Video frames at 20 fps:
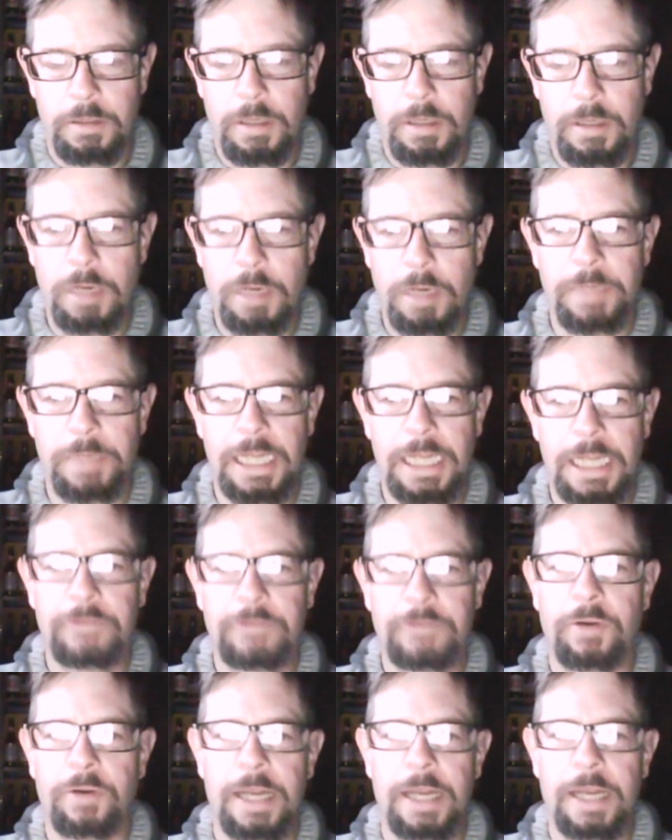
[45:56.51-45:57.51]
Oh, but
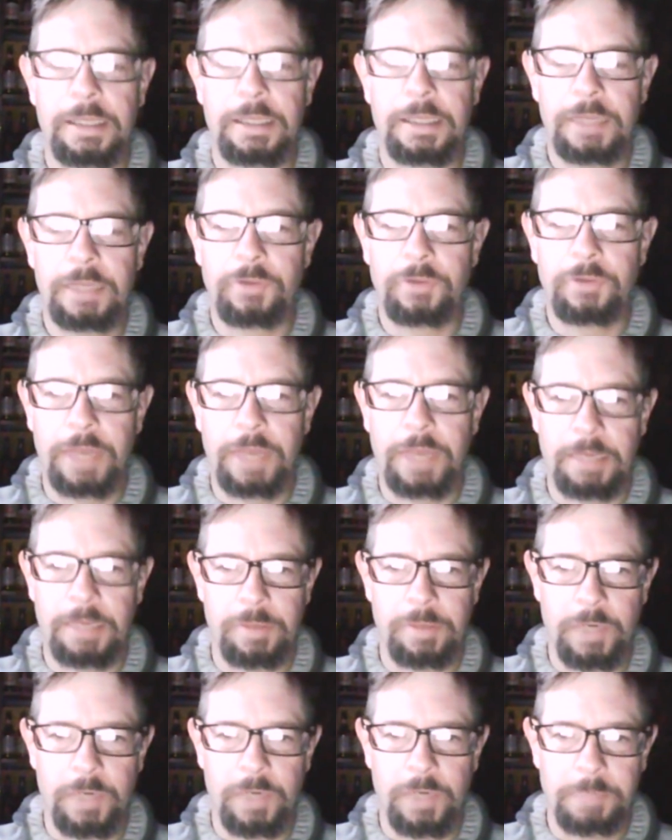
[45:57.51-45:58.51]
that's all right. It's okay to
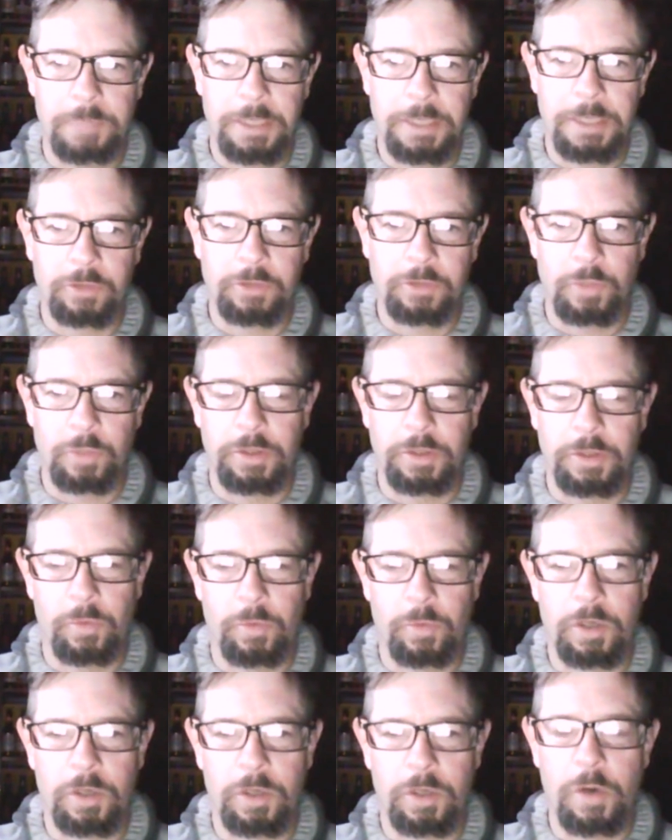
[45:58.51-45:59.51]
be weird because when
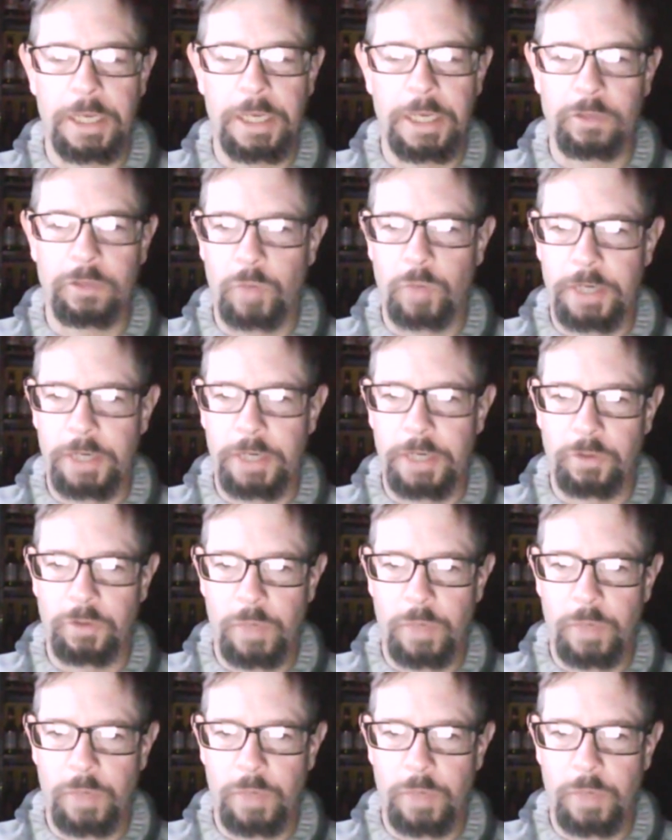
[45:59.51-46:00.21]
the going gets weird,